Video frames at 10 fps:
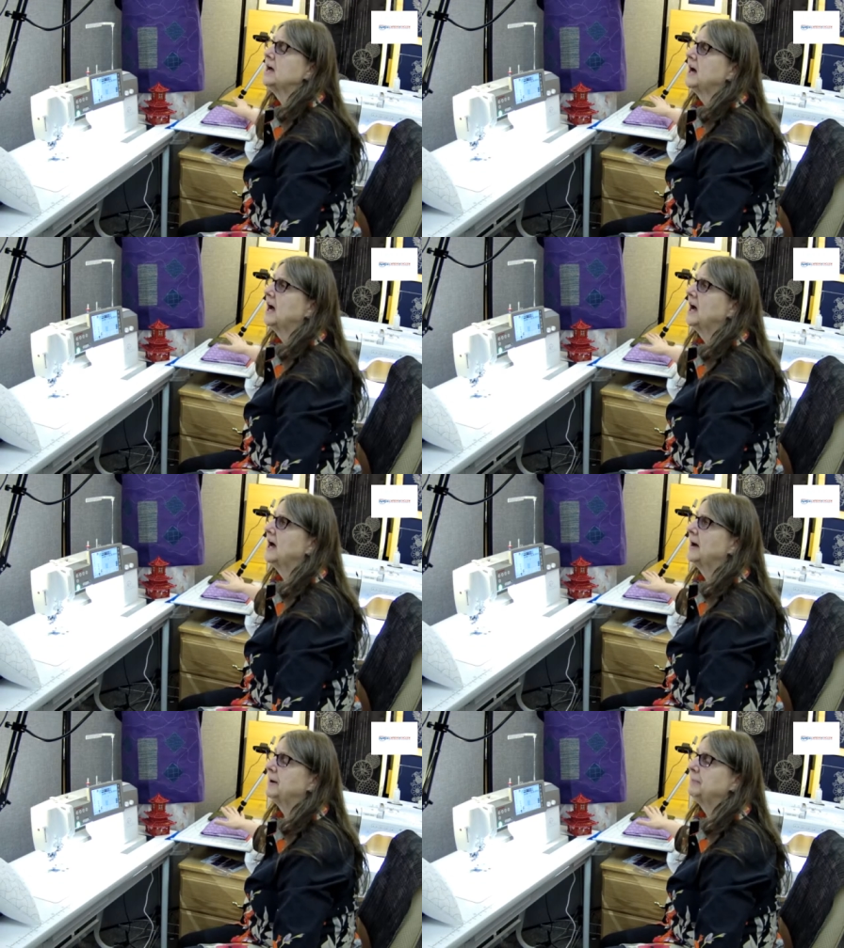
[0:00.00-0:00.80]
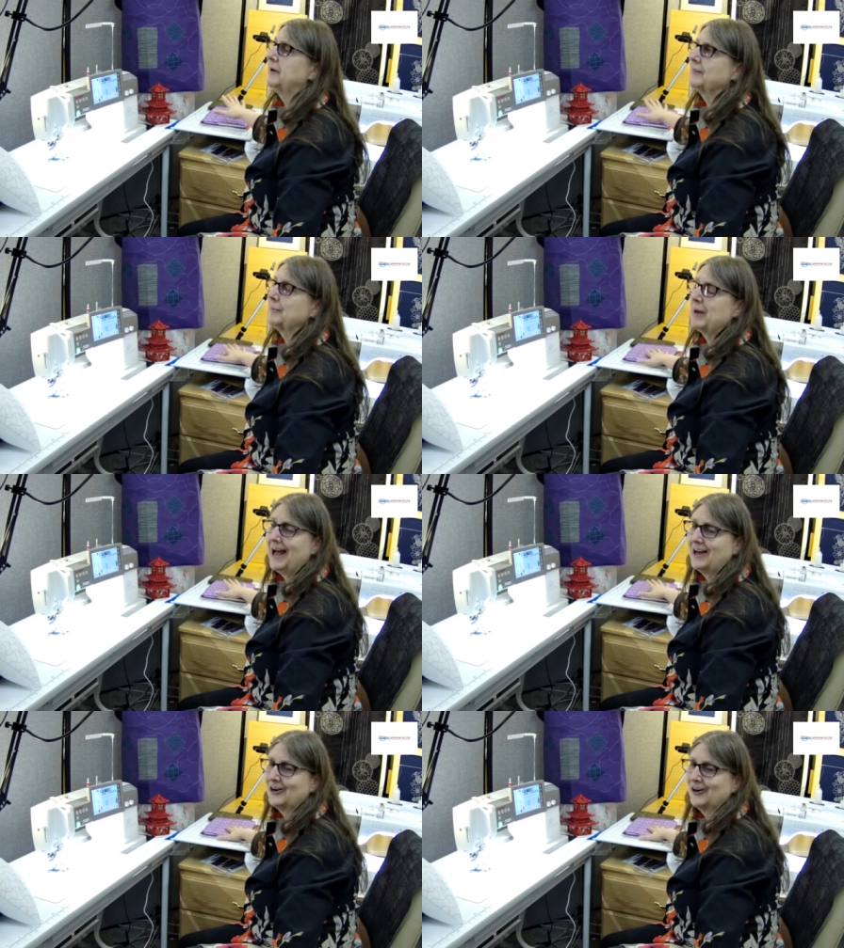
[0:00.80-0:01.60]
Um, but the
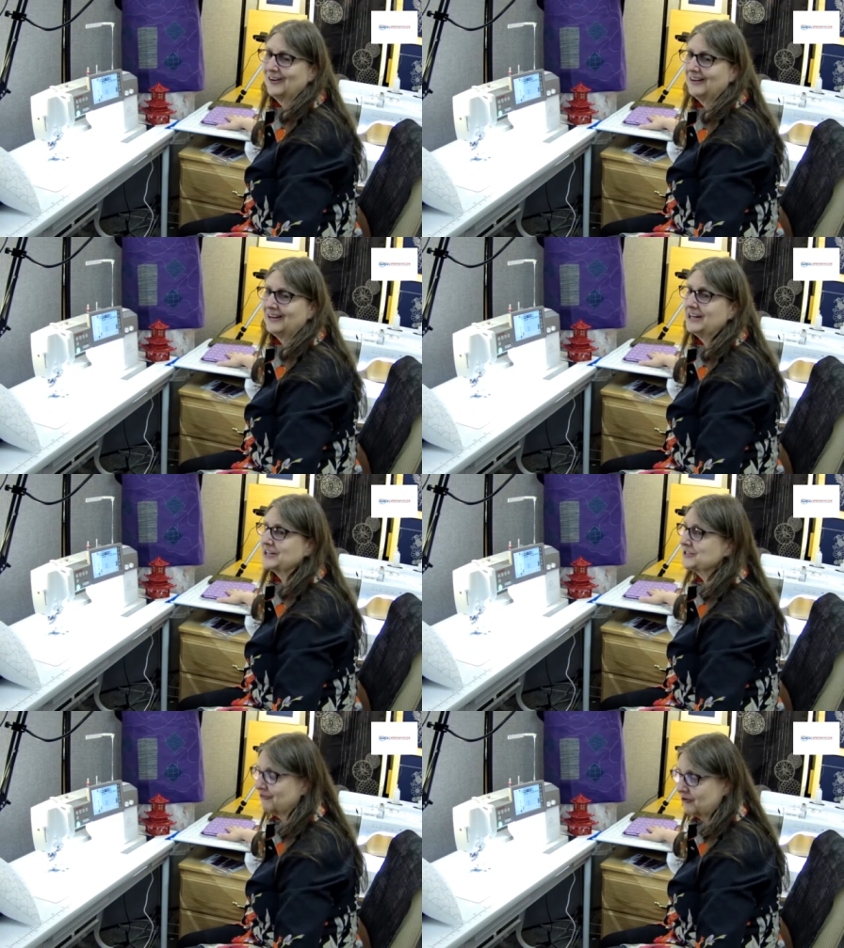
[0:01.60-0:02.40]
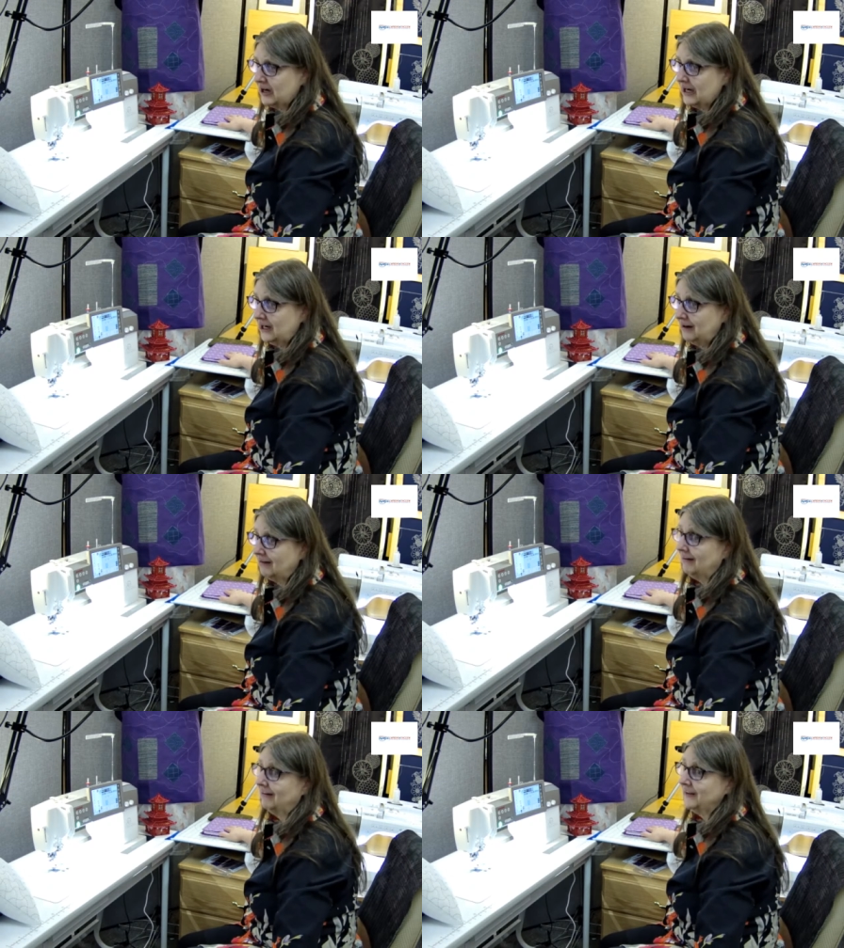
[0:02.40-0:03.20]
pattern is free
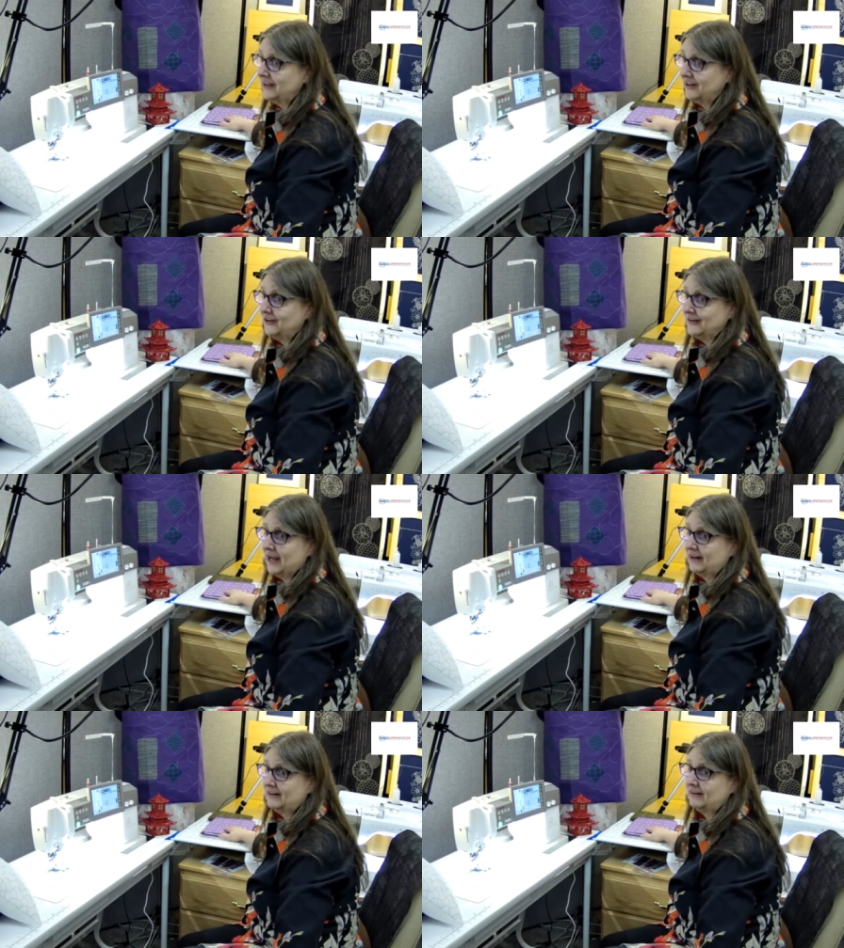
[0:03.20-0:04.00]
on the internet.